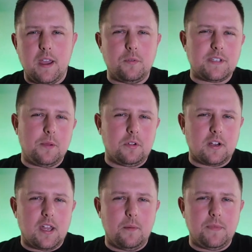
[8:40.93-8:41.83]
that was
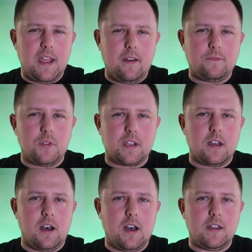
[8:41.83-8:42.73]
able to come down for the
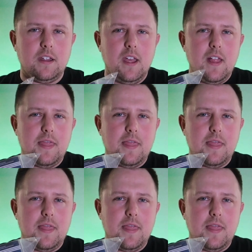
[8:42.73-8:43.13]
con.